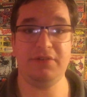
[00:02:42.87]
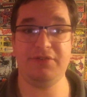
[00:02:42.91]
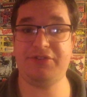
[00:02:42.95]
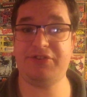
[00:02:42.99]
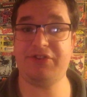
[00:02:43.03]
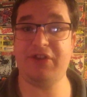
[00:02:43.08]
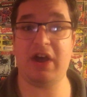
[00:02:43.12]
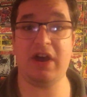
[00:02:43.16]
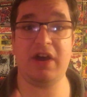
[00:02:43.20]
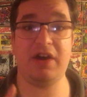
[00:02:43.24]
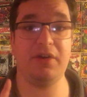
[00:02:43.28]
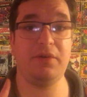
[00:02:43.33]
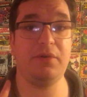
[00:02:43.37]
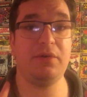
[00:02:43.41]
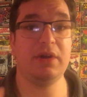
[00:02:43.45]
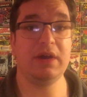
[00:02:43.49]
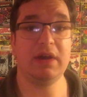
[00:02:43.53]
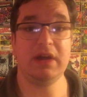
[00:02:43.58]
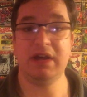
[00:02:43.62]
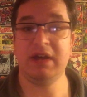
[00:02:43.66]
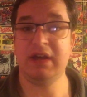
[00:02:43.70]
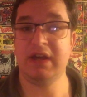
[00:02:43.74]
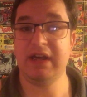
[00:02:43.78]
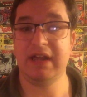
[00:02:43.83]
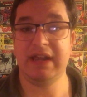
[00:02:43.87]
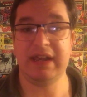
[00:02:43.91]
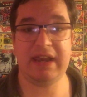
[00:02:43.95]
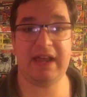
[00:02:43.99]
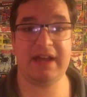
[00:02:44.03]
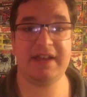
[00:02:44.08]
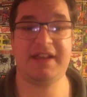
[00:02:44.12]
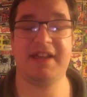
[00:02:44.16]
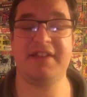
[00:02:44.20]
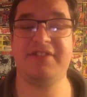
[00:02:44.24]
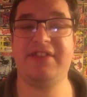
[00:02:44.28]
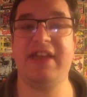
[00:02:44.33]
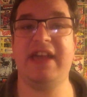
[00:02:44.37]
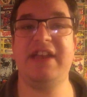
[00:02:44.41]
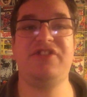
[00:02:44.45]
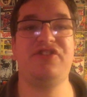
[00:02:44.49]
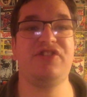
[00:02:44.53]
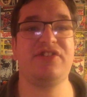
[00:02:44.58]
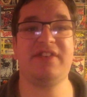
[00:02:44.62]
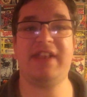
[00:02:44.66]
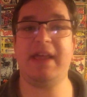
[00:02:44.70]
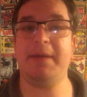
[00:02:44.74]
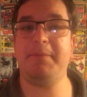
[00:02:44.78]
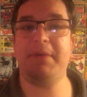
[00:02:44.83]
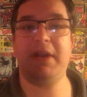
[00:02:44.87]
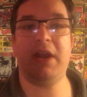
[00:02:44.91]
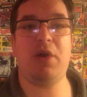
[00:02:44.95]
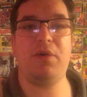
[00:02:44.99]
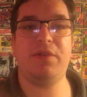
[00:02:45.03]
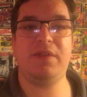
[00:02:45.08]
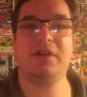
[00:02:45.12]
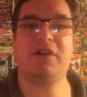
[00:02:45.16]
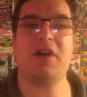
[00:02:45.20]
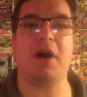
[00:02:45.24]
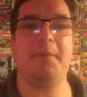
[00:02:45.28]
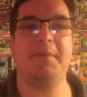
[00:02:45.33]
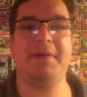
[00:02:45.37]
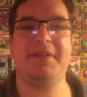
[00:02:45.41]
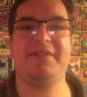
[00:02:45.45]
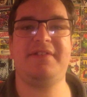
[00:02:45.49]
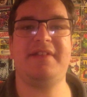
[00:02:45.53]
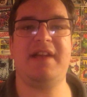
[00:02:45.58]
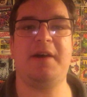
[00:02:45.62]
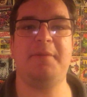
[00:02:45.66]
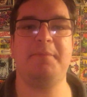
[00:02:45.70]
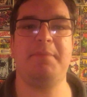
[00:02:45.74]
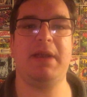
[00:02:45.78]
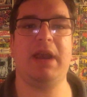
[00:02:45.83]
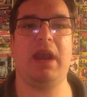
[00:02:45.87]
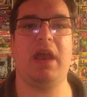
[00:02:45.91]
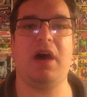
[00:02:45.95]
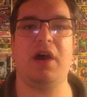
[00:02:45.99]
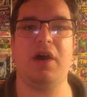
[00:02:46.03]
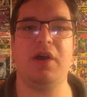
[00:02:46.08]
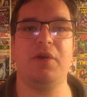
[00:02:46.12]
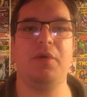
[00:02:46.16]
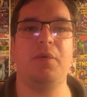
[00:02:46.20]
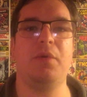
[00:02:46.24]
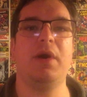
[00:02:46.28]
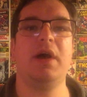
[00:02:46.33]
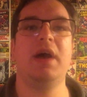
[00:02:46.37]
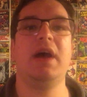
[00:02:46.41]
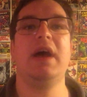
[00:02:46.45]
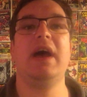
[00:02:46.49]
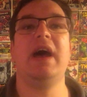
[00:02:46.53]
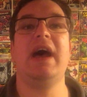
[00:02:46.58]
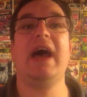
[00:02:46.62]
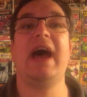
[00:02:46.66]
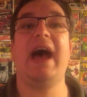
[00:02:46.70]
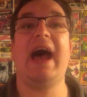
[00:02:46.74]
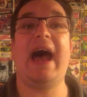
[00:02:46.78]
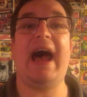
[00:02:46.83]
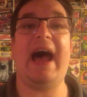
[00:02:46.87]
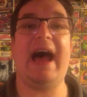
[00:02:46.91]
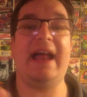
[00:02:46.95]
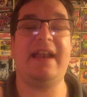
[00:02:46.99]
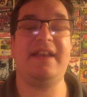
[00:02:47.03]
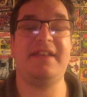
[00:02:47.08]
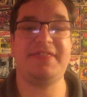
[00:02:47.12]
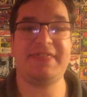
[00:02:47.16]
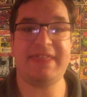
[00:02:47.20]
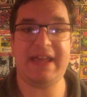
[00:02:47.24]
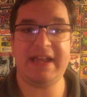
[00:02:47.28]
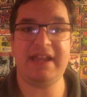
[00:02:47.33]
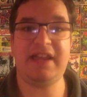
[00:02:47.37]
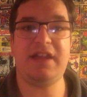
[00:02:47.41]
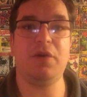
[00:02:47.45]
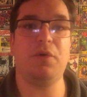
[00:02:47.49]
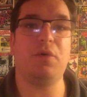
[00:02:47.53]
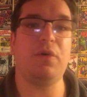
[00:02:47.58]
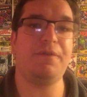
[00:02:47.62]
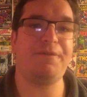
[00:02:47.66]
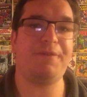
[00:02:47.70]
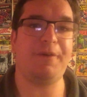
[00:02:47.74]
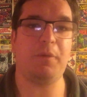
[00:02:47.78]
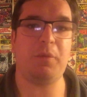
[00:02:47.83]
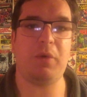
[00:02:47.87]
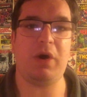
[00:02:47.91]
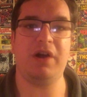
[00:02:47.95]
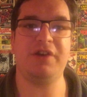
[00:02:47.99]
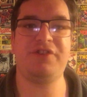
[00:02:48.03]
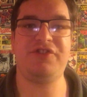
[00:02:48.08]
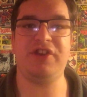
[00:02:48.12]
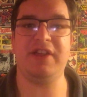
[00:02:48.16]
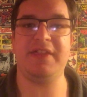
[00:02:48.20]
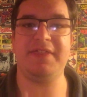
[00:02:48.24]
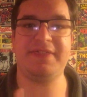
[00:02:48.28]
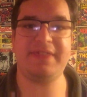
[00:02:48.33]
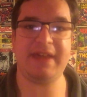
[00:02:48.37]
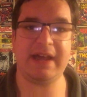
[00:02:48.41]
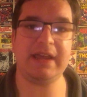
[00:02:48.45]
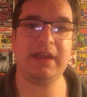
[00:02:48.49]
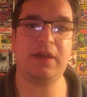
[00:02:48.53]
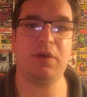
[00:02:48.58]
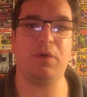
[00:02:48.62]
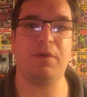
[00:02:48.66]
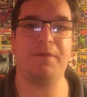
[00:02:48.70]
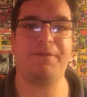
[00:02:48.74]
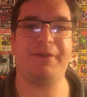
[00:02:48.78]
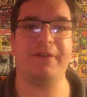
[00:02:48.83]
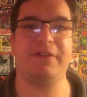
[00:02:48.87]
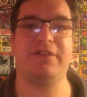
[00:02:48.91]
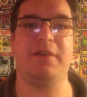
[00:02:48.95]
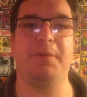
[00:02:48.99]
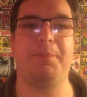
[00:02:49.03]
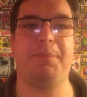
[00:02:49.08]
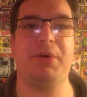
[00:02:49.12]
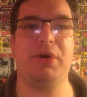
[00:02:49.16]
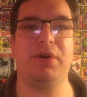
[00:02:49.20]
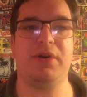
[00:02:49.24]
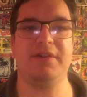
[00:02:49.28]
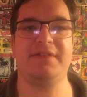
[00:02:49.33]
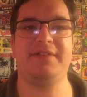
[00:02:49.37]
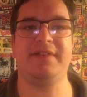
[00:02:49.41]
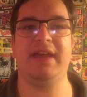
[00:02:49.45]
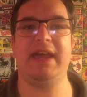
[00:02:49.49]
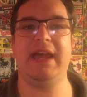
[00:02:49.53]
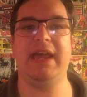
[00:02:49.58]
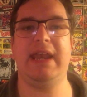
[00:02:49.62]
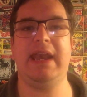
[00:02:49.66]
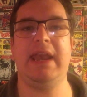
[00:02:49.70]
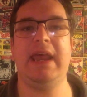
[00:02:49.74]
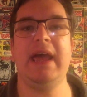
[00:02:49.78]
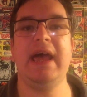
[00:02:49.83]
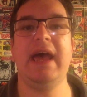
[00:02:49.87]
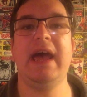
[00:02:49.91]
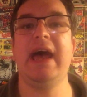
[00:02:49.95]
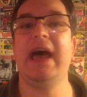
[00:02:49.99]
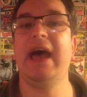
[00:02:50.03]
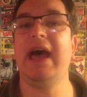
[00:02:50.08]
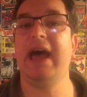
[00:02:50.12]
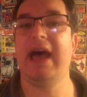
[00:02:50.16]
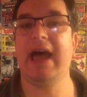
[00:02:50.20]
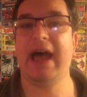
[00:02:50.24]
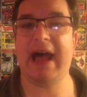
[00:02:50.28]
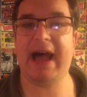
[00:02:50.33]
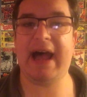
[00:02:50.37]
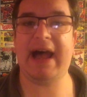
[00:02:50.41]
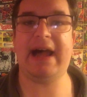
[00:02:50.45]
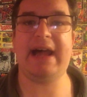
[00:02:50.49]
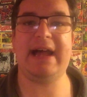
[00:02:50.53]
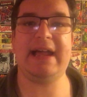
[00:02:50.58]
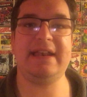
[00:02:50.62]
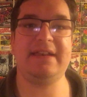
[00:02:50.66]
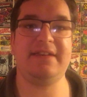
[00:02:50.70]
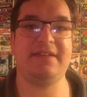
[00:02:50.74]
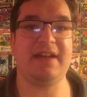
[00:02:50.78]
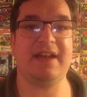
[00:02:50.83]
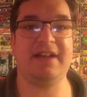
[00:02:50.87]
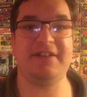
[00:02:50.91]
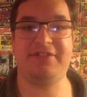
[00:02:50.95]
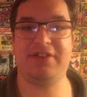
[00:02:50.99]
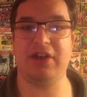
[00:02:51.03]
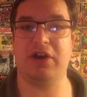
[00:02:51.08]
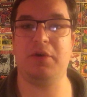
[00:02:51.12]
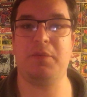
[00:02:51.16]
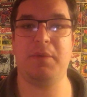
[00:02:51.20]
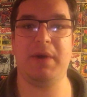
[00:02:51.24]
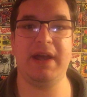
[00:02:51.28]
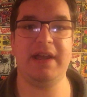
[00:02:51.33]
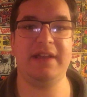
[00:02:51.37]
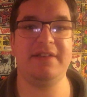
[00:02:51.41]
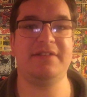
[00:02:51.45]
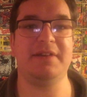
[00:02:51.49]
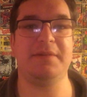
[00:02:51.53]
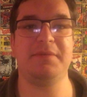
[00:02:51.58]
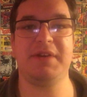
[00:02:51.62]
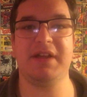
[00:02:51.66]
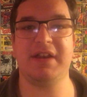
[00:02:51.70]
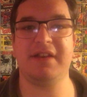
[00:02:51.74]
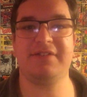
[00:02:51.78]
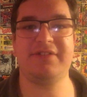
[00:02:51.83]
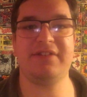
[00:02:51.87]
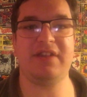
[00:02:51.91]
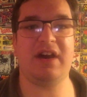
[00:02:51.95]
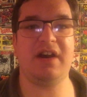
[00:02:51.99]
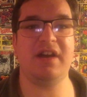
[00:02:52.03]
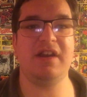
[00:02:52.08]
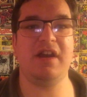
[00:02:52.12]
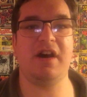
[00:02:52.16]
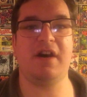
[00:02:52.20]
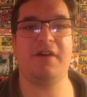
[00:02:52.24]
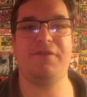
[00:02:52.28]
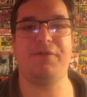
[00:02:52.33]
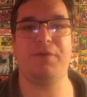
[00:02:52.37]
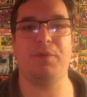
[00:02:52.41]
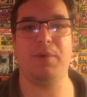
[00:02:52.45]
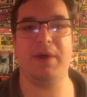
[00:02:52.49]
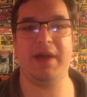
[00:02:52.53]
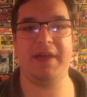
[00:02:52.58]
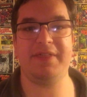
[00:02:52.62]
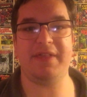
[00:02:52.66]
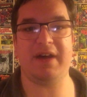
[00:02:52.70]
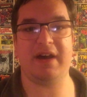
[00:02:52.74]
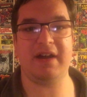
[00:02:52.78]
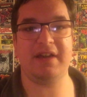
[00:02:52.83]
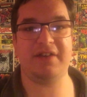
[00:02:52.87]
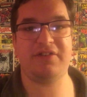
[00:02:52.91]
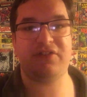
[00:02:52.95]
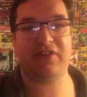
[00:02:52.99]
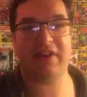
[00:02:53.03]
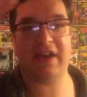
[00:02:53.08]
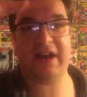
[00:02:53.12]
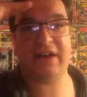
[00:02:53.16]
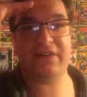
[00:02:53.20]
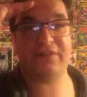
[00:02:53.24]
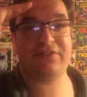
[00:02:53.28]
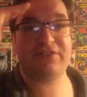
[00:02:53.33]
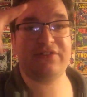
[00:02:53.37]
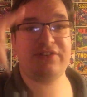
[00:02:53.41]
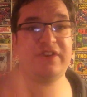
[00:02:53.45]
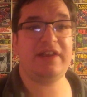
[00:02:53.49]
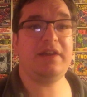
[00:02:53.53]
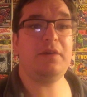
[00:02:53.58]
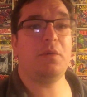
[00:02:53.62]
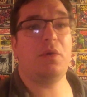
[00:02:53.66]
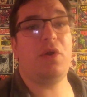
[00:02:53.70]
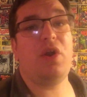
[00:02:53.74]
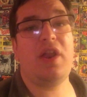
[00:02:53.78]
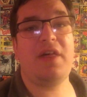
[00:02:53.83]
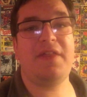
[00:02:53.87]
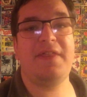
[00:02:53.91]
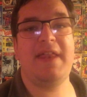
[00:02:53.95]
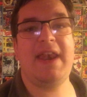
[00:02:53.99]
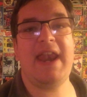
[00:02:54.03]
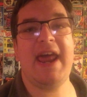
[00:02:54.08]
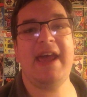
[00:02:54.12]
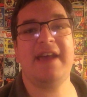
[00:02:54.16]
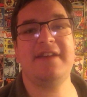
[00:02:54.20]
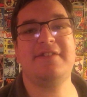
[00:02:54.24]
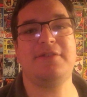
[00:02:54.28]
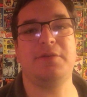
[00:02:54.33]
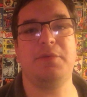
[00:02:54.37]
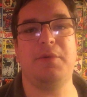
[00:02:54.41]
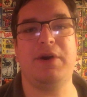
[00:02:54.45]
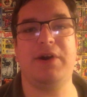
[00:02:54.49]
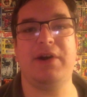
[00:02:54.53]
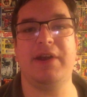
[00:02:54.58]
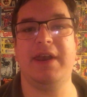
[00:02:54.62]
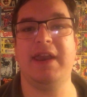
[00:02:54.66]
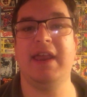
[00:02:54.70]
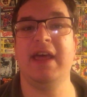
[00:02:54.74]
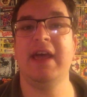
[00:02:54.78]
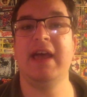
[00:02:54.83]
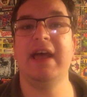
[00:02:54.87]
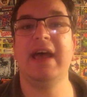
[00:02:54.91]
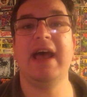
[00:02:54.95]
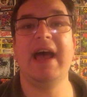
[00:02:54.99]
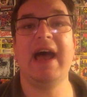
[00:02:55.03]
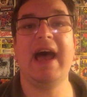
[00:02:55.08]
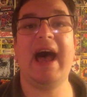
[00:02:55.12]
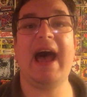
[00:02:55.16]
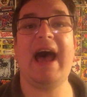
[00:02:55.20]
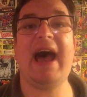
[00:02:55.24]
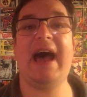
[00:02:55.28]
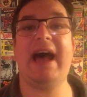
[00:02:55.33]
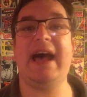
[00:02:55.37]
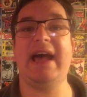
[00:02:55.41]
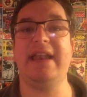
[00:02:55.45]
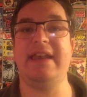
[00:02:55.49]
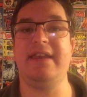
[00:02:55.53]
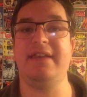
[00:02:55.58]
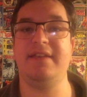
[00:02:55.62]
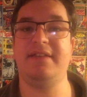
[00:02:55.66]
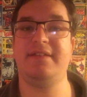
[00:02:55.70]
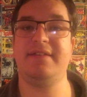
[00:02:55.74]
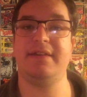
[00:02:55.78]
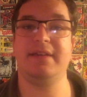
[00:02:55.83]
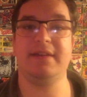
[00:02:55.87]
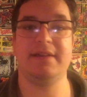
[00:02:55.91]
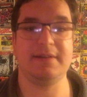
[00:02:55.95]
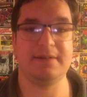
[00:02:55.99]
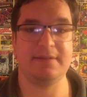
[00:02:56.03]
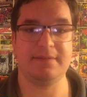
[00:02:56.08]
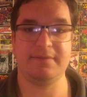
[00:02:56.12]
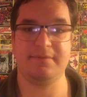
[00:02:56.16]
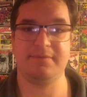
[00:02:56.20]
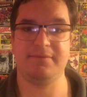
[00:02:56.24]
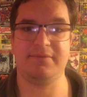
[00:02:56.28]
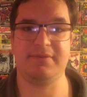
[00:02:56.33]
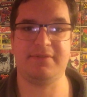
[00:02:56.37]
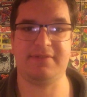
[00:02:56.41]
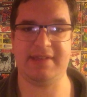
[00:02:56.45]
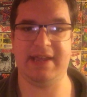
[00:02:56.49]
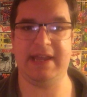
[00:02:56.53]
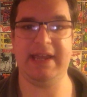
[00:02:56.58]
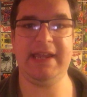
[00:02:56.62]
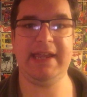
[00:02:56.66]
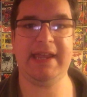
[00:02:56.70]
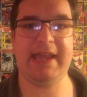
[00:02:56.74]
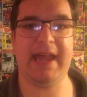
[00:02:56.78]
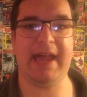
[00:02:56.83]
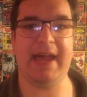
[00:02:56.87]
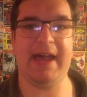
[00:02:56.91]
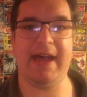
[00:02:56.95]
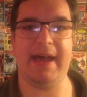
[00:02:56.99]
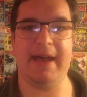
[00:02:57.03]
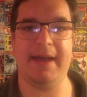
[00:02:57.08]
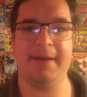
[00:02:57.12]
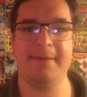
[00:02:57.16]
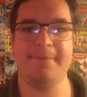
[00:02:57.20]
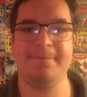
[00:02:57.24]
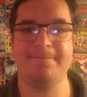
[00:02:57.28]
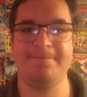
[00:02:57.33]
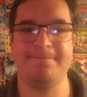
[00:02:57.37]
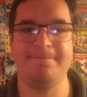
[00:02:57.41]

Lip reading: So, like I said, just let me know in the comments down below. And thank you all for watching. Thank you all for supporting. And as always, I'm going to sign off with I shall see you all on the next one. And take care.